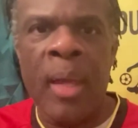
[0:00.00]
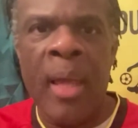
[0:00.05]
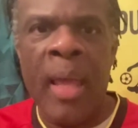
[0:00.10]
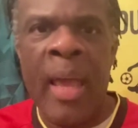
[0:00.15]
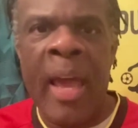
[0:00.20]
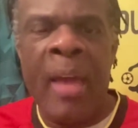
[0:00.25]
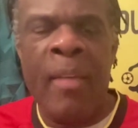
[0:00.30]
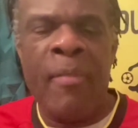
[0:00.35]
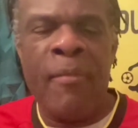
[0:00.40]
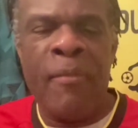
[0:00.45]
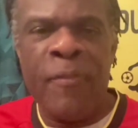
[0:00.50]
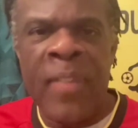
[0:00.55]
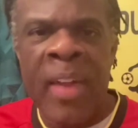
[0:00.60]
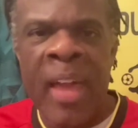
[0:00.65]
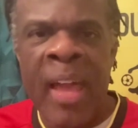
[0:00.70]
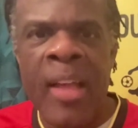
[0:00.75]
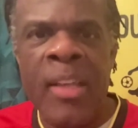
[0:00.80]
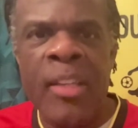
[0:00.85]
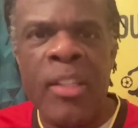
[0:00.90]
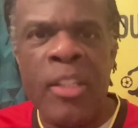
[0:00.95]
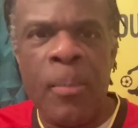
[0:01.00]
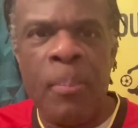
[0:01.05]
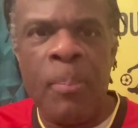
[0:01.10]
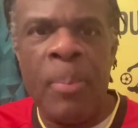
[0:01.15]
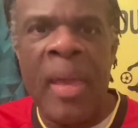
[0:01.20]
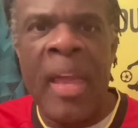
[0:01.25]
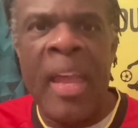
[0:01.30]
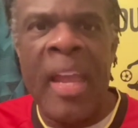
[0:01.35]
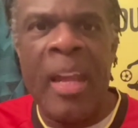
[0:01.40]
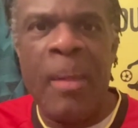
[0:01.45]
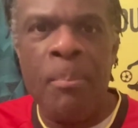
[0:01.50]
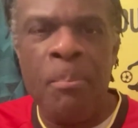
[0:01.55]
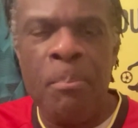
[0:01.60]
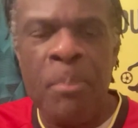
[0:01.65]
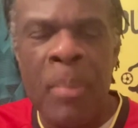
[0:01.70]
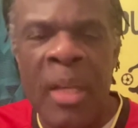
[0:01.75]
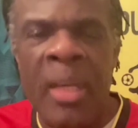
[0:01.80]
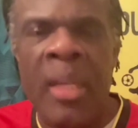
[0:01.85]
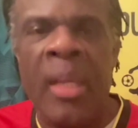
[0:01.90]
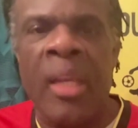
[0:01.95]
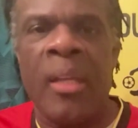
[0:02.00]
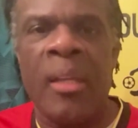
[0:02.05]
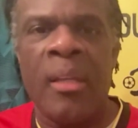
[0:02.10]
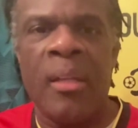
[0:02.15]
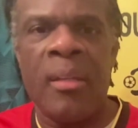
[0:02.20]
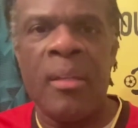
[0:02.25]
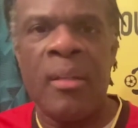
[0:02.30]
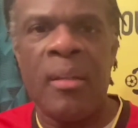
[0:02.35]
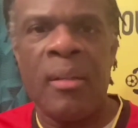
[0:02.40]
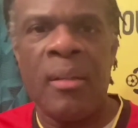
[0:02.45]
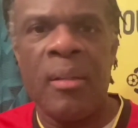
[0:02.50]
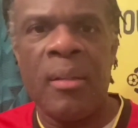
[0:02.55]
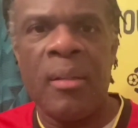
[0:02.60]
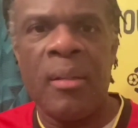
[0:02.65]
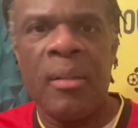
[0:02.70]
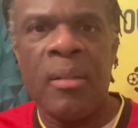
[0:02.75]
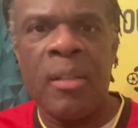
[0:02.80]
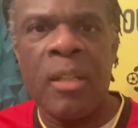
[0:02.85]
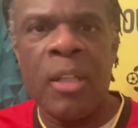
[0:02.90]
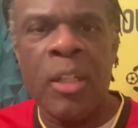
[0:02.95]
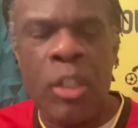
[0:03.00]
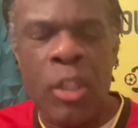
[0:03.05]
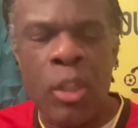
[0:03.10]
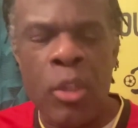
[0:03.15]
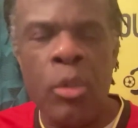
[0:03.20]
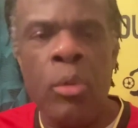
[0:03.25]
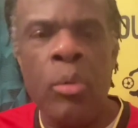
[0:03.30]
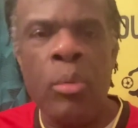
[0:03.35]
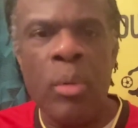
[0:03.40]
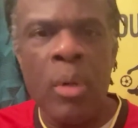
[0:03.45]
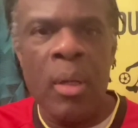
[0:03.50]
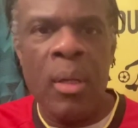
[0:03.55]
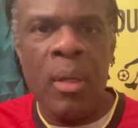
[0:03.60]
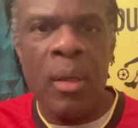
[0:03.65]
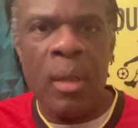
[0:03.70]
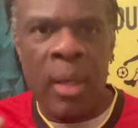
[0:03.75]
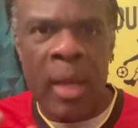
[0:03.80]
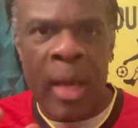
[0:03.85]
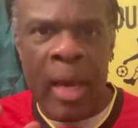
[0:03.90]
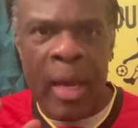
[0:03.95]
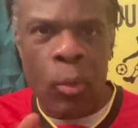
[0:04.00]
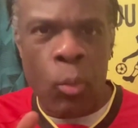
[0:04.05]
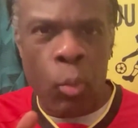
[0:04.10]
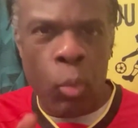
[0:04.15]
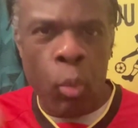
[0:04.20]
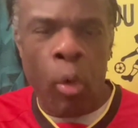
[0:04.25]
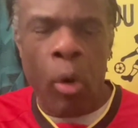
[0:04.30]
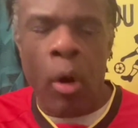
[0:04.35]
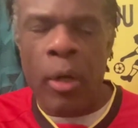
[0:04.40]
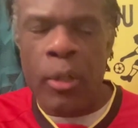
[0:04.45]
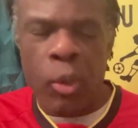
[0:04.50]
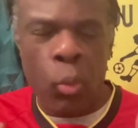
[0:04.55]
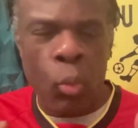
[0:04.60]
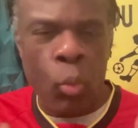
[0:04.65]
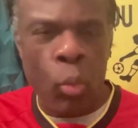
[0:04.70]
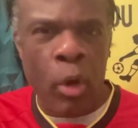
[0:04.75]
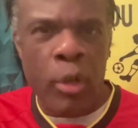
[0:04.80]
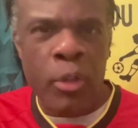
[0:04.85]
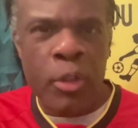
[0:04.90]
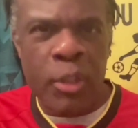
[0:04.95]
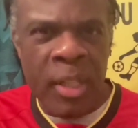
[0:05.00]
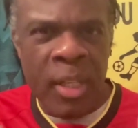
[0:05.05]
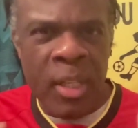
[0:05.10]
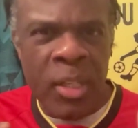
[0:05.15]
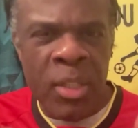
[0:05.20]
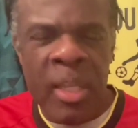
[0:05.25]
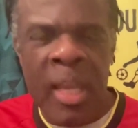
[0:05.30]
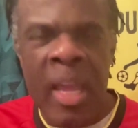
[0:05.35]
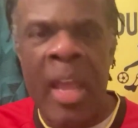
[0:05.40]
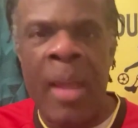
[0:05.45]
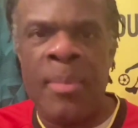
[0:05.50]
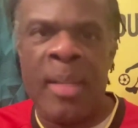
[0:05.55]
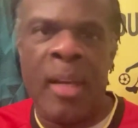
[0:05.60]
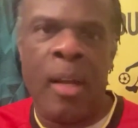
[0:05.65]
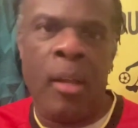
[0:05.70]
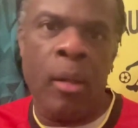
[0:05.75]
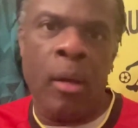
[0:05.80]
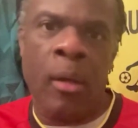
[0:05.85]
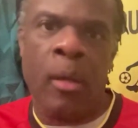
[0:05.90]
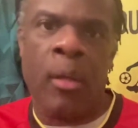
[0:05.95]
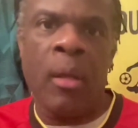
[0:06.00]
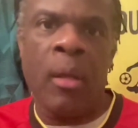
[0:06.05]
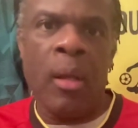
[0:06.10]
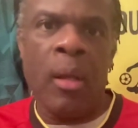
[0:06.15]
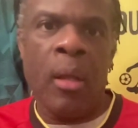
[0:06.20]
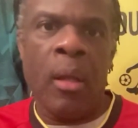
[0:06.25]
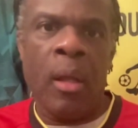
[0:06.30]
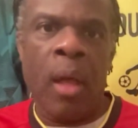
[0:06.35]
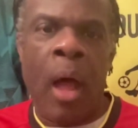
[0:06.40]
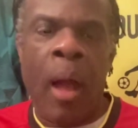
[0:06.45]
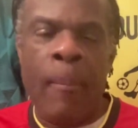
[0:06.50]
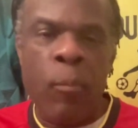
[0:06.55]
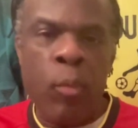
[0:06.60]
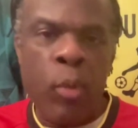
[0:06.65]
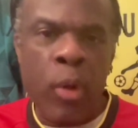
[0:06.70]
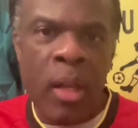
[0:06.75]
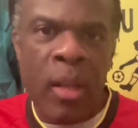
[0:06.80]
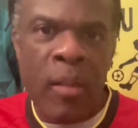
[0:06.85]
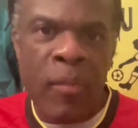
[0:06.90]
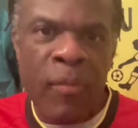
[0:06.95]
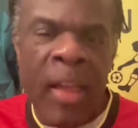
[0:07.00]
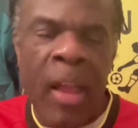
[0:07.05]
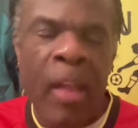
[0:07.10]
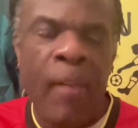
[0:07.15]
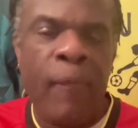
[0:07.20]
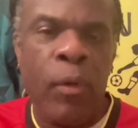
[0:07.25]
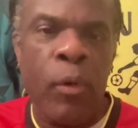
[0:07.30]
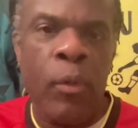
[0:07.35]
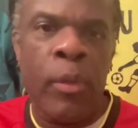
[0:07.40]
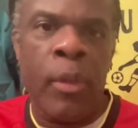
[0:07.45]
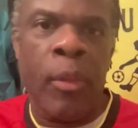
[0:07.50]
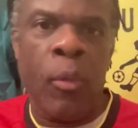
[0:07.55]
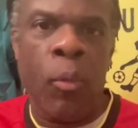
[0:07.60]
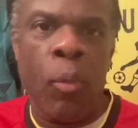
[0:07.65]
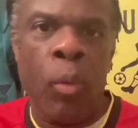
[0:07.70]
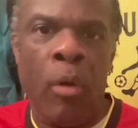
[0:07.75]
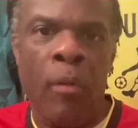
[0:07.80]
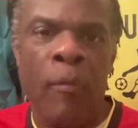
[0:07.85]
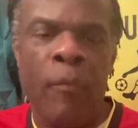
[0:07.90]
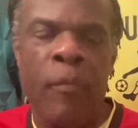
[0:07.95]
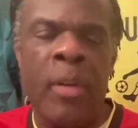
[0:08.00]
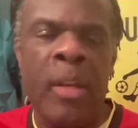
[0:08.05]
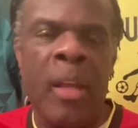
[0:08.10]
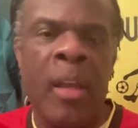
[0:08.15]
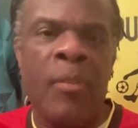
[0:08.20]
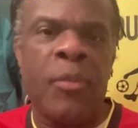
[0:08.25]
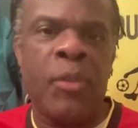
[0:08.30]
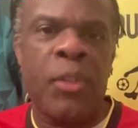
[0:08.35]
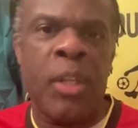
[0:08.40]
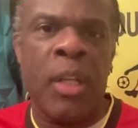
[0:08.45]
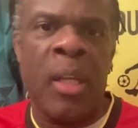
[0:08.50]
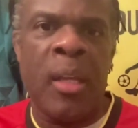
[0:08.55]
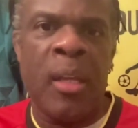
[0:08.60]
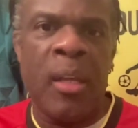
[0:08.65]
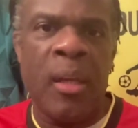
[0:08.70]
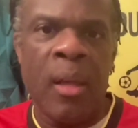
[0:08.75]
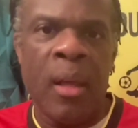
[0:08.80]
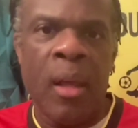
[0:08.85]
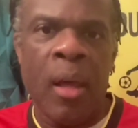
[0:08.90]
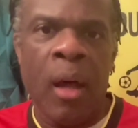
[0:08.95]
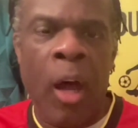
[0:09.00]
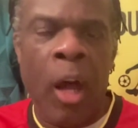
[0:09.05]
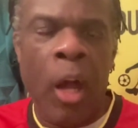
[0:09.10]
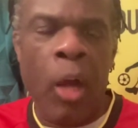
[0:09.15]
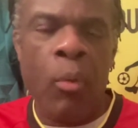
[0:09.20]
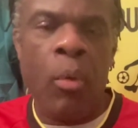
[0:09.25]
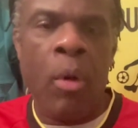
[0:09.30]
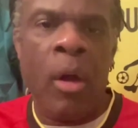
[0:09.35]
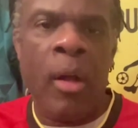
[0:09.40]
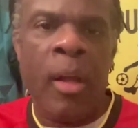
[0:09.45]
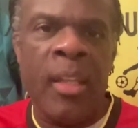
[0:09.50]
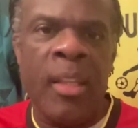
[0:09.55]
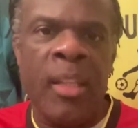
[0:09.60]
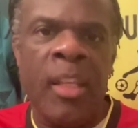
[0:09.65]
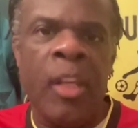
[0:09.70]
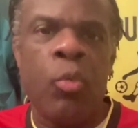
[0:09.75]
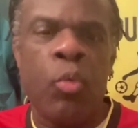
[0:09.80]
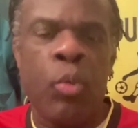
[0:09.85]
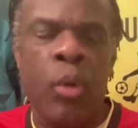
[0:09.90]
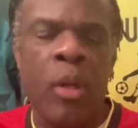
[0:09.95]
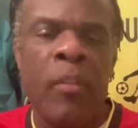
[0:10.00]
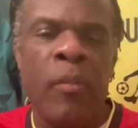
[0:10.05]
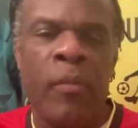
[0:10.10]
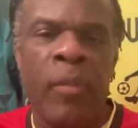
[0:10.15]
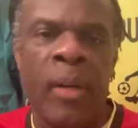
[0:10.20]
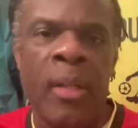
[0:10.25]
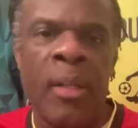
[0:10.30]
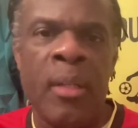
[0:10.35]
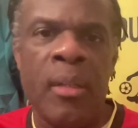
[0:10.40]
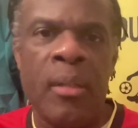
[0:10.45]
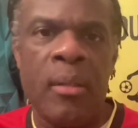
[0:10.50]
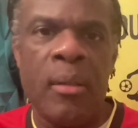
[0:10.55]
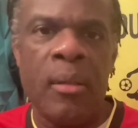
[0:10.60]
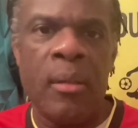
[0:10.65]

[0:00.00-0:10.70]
And fans are paying money to do and to watch these games. Now, look, I'm really thankful that the Watford FC hierarchy did refund